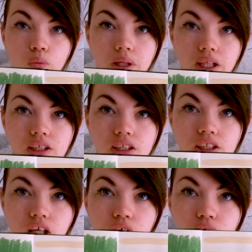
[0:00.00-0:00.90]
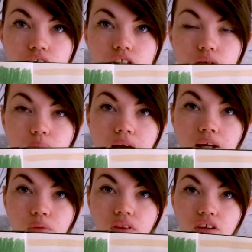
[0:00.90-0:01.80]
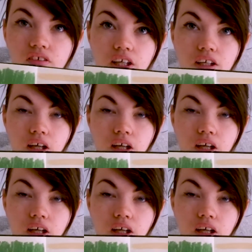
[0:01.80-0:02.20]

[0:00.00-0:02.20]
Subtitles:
peachy tones paired with the green.